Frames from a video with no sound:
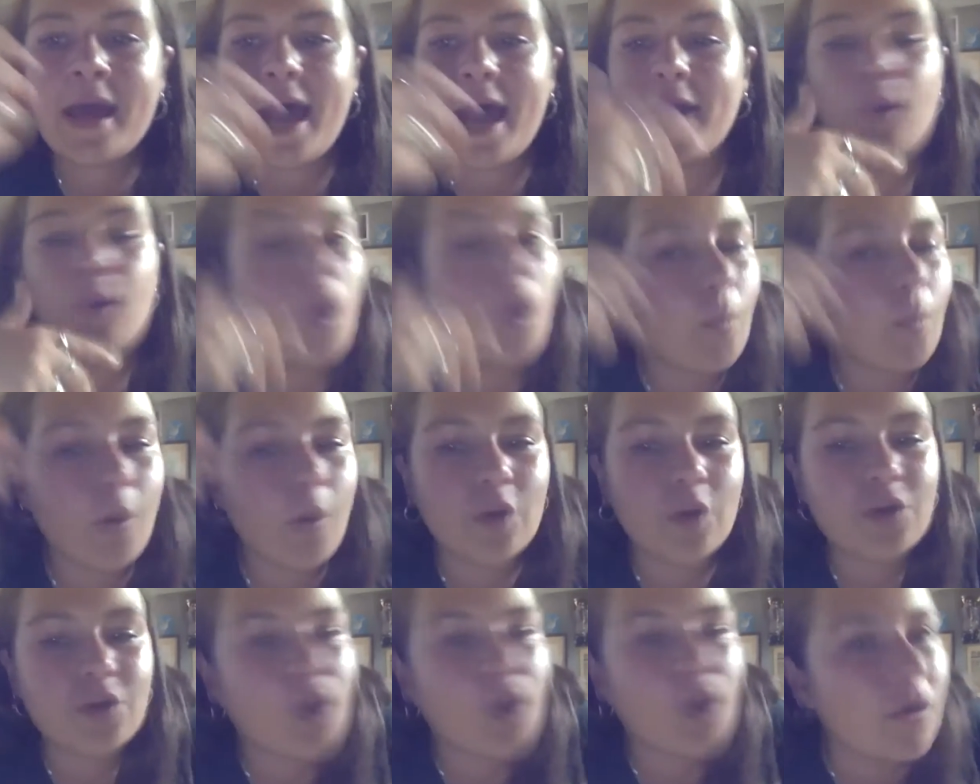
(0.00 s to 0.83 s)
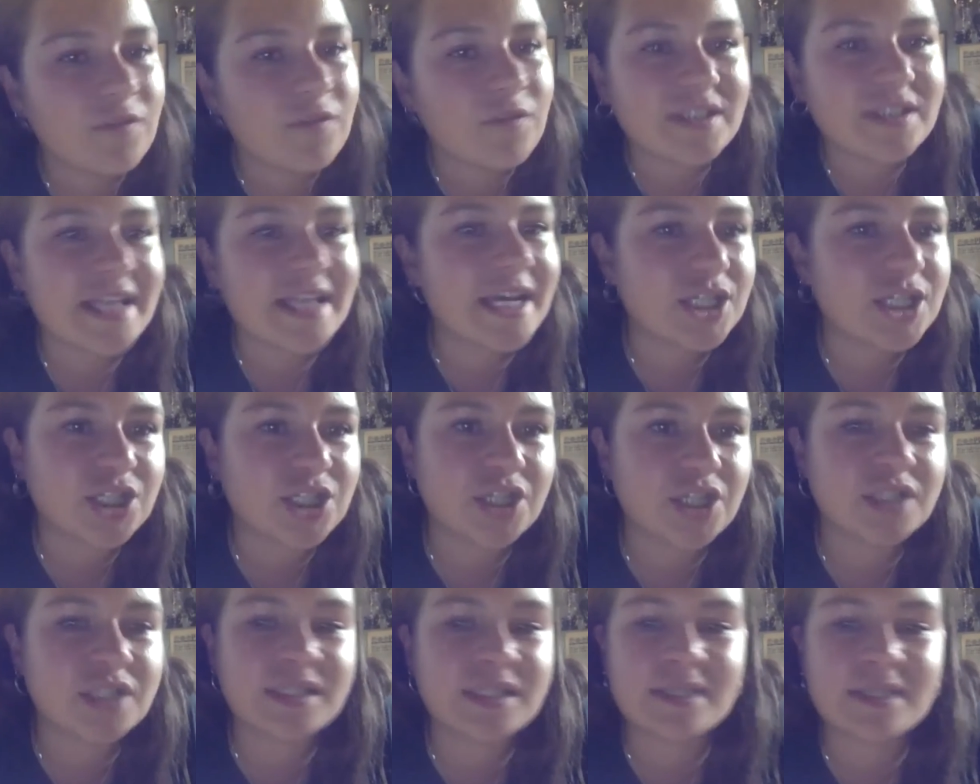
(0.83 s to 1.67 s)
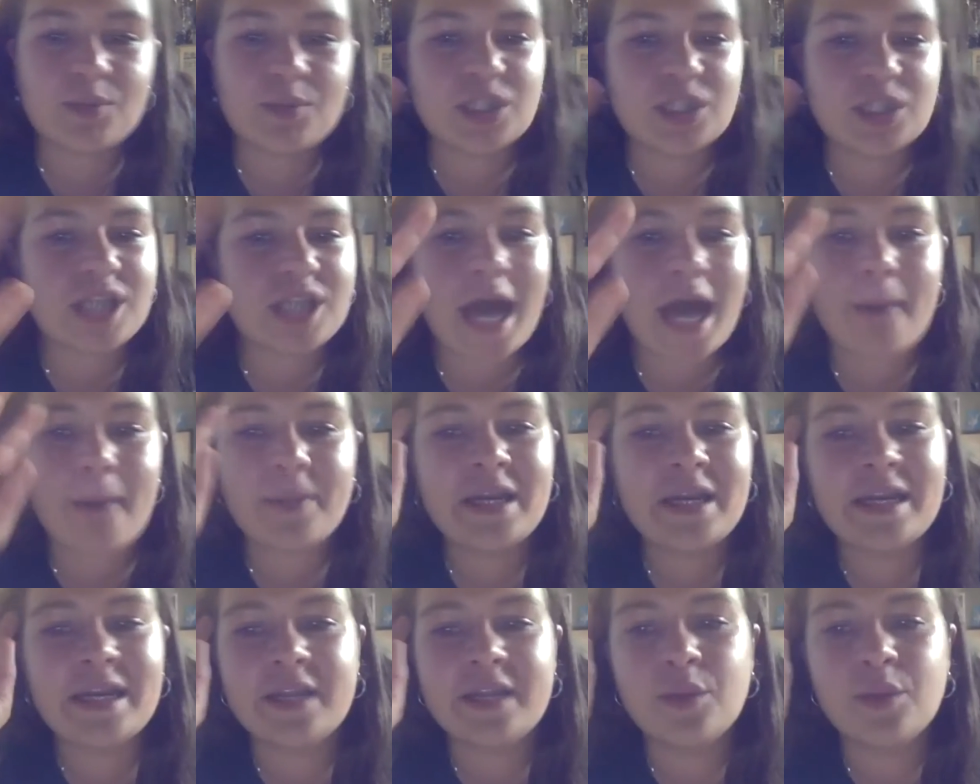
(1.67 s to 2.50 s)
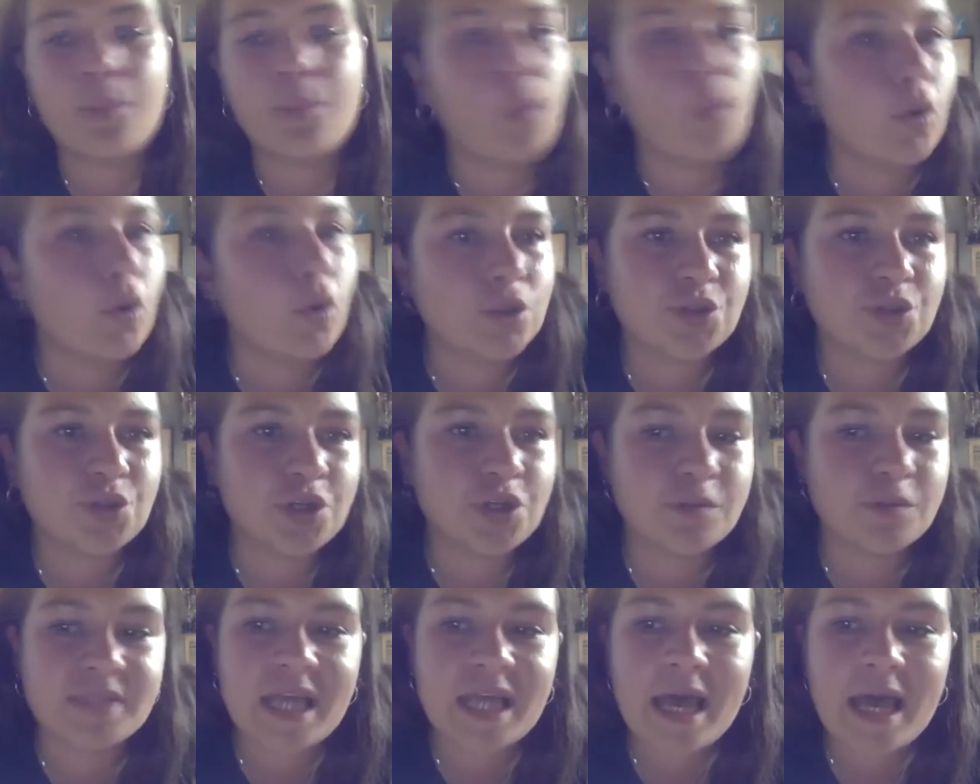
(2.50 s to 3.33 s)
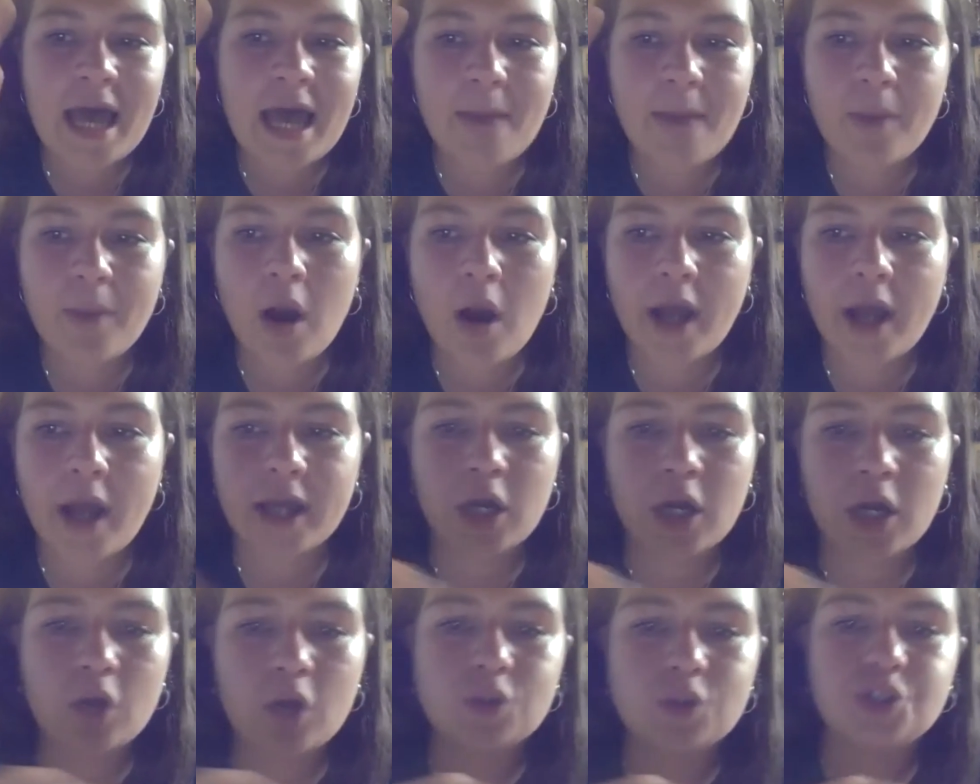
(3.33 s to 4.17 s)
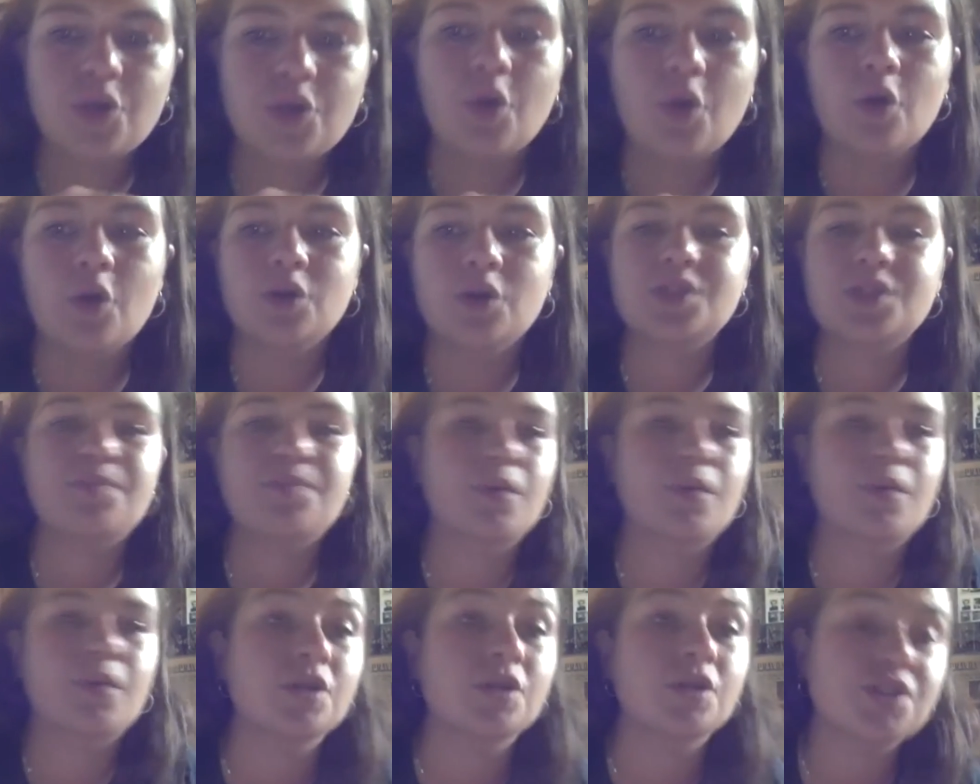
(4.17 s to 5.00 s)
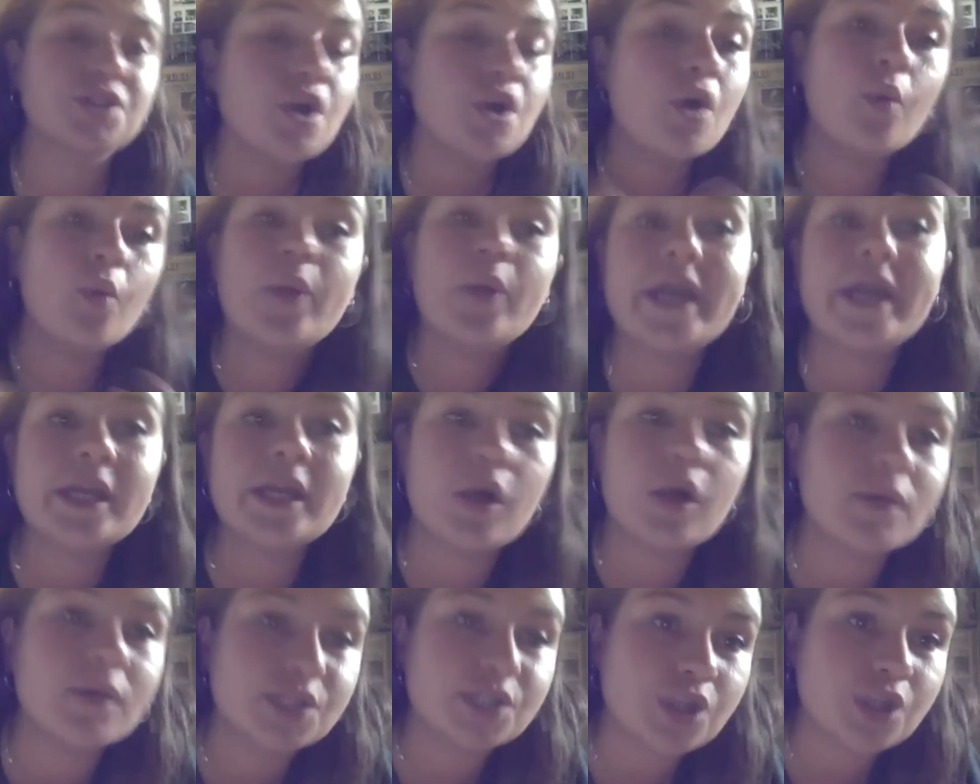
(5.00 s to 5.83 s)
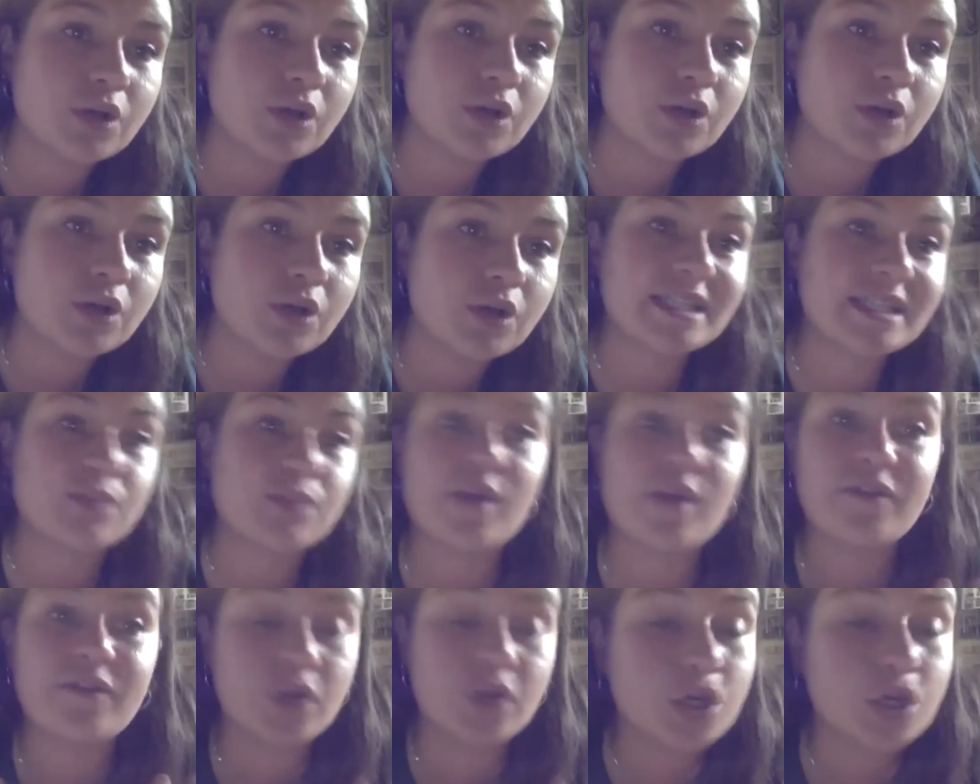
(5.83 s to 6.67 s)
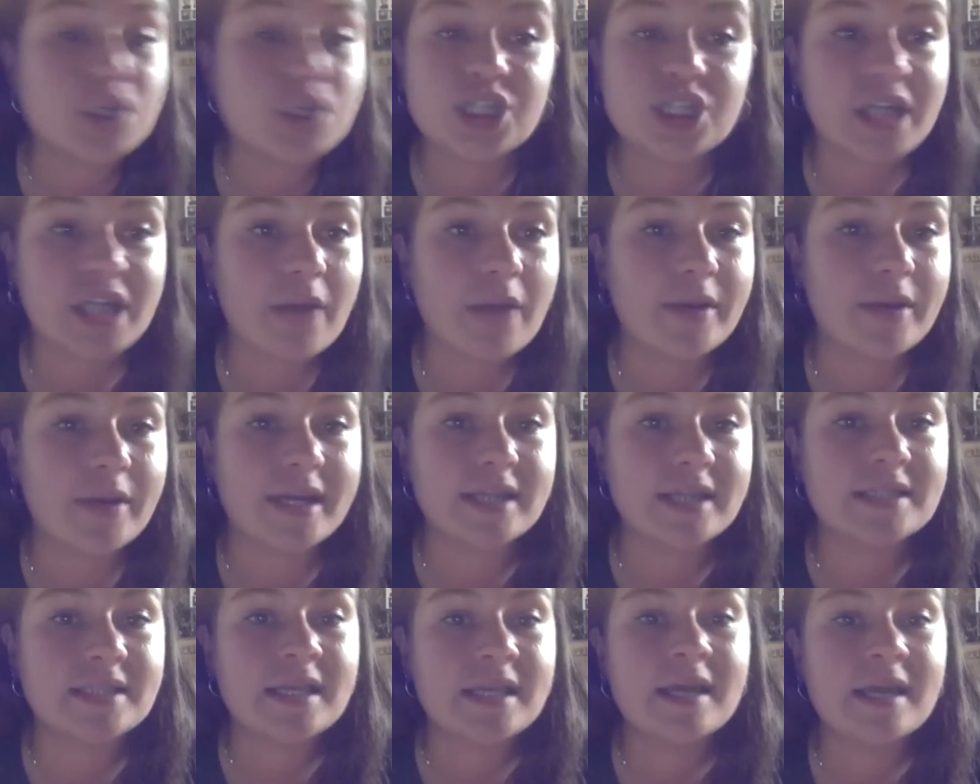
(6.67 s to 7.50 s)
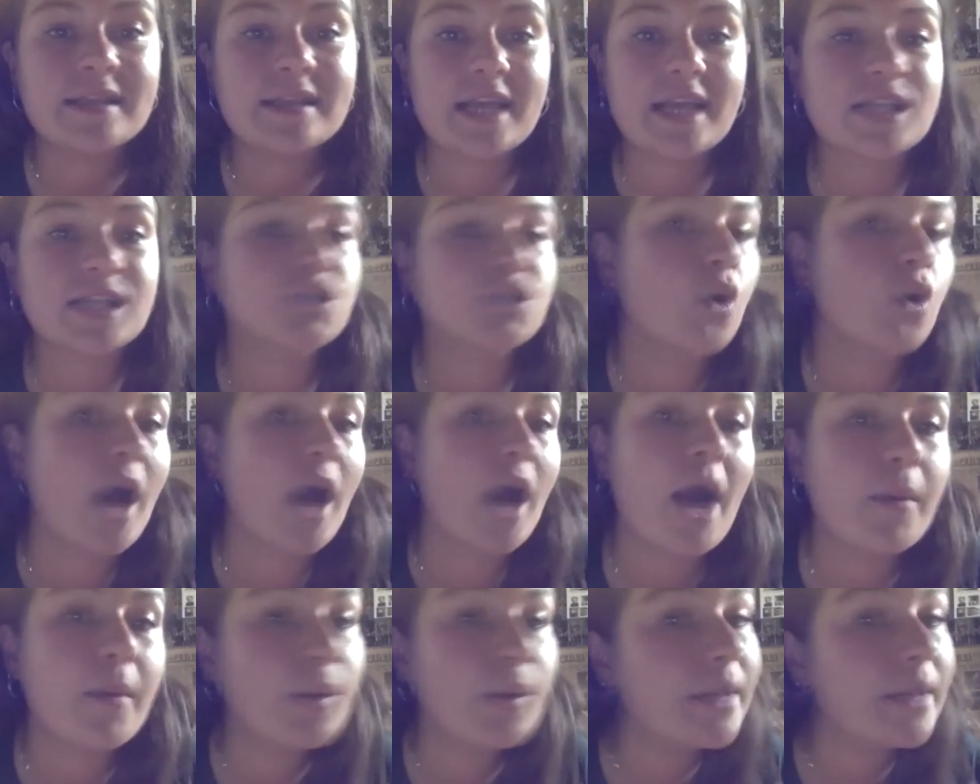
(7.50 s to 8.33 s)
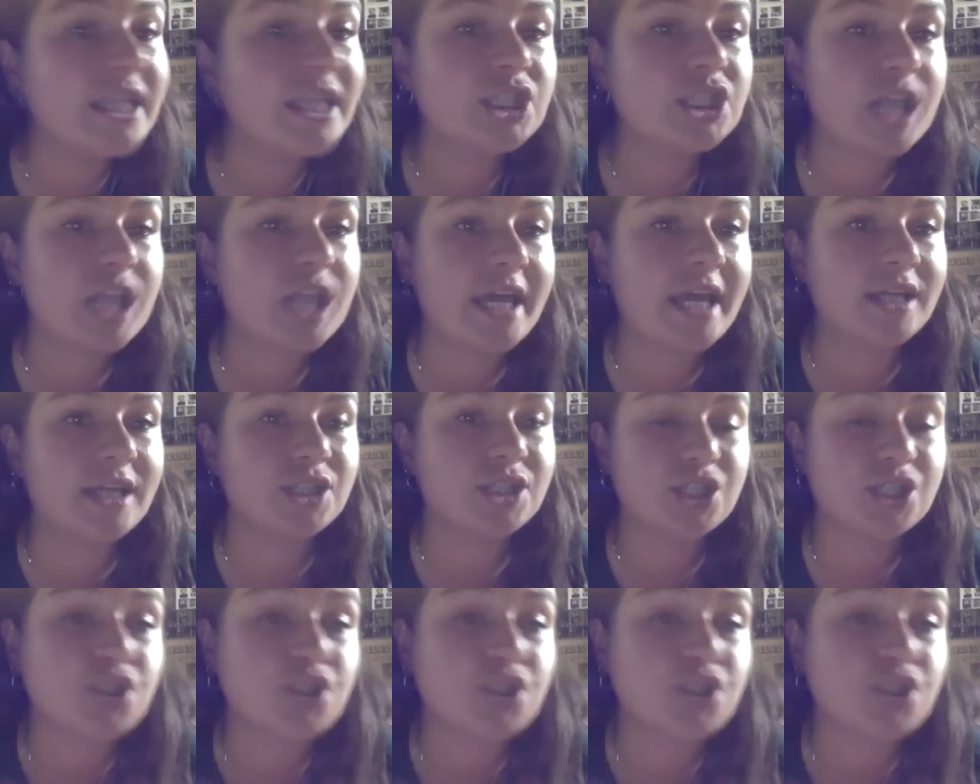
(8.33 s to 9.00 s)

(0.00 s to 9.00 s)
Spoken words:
and not what the conversations which are happening in the boardrooms and behind closed doors, because we know as socialists and revolutionaries, that's not how we win change.